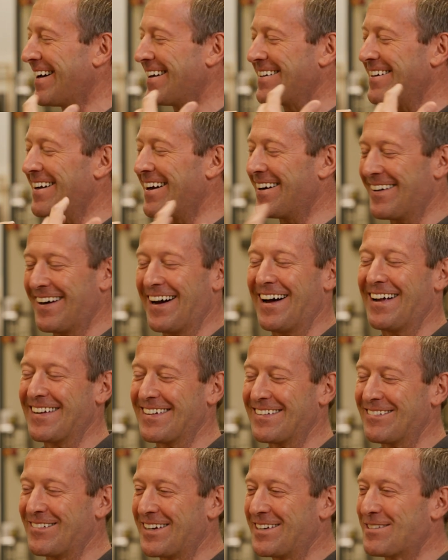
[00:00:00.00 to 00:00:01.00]
we
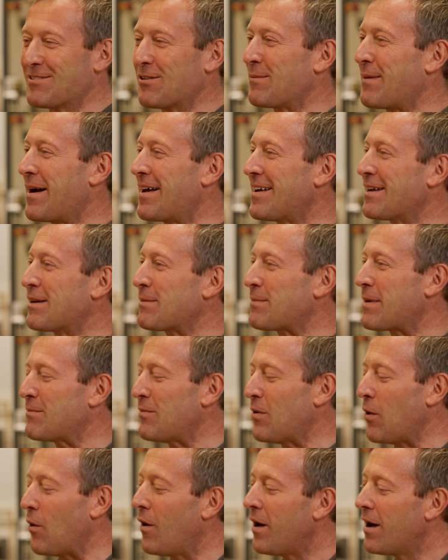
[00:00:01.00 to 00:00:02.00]
can talk about a little bit
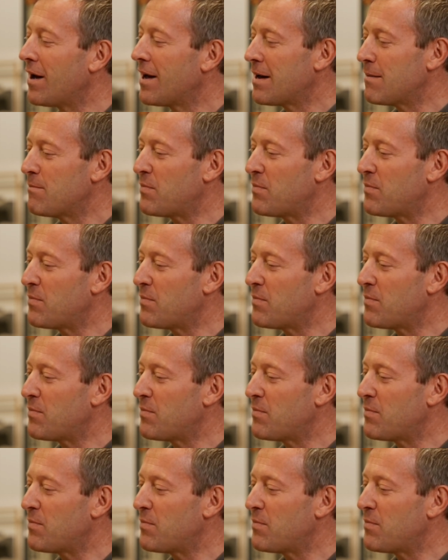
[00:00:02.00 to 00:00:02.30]
more.